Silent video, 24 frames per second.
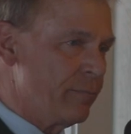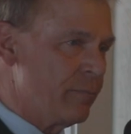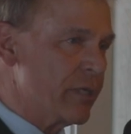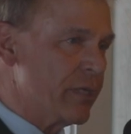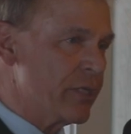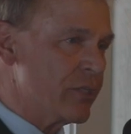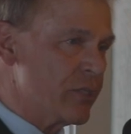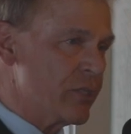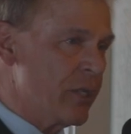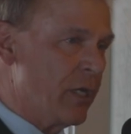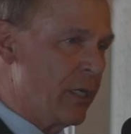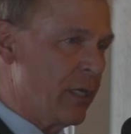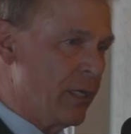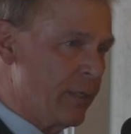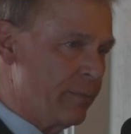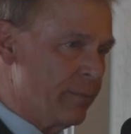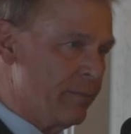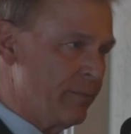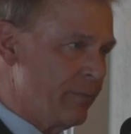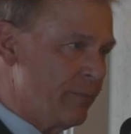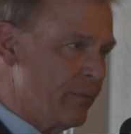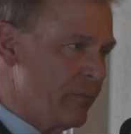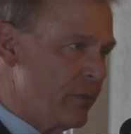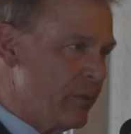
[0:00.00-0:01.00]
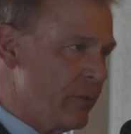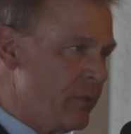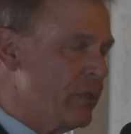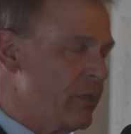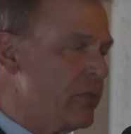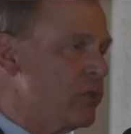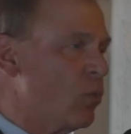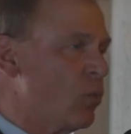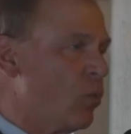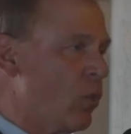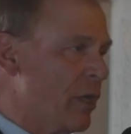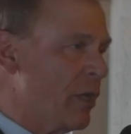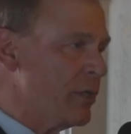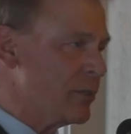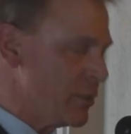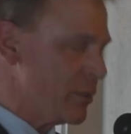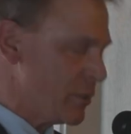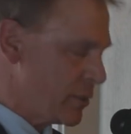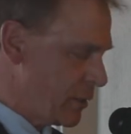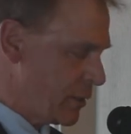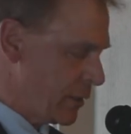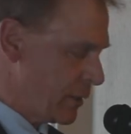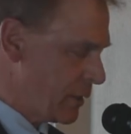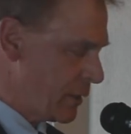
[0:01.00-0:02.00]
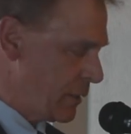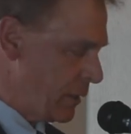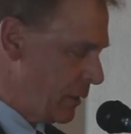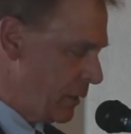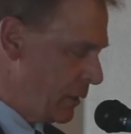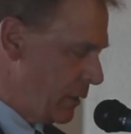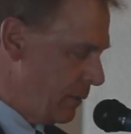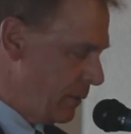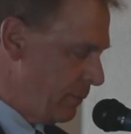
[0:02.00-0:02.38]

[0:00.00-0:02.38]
but it's not. You need to want to succeed.